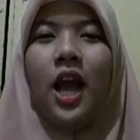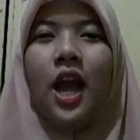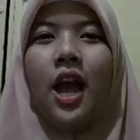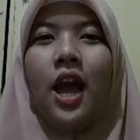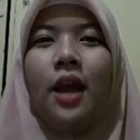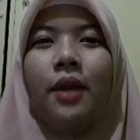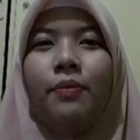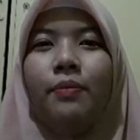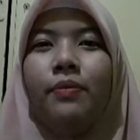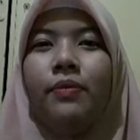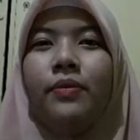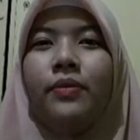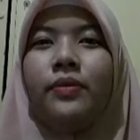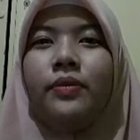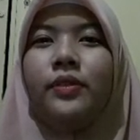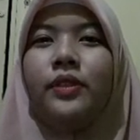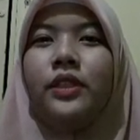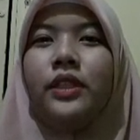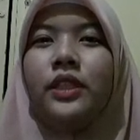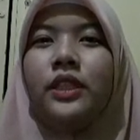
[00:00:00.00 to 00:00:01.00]
And
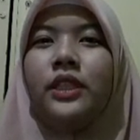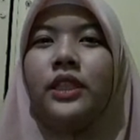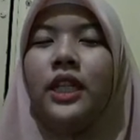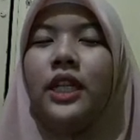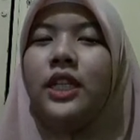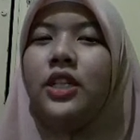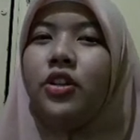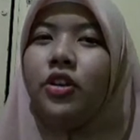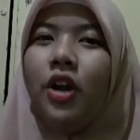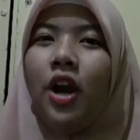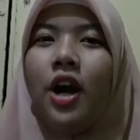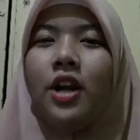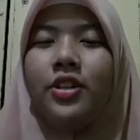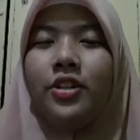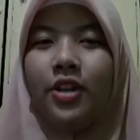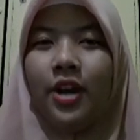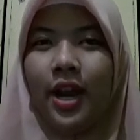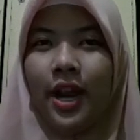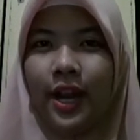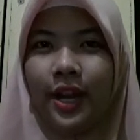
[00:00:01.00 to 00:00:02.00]
in the
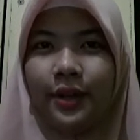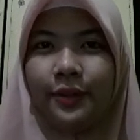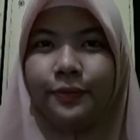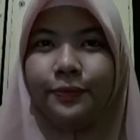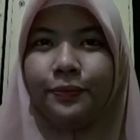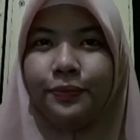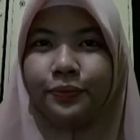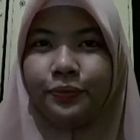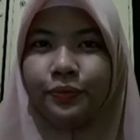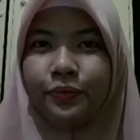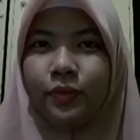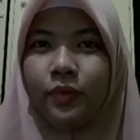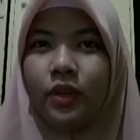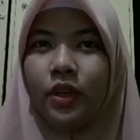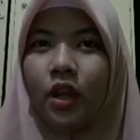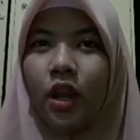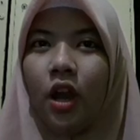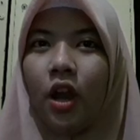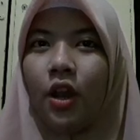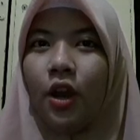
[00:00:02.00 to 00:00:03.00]
other hand,
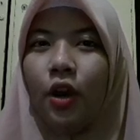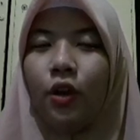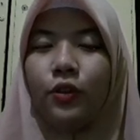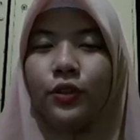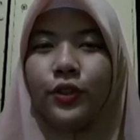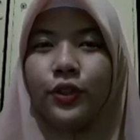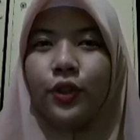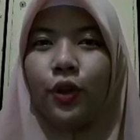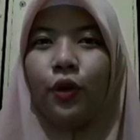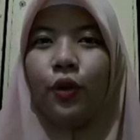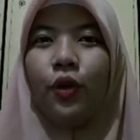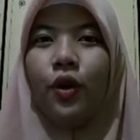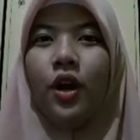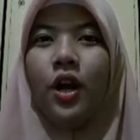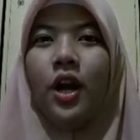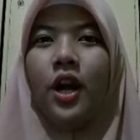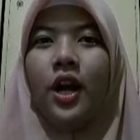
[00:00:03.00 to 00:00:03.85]
I also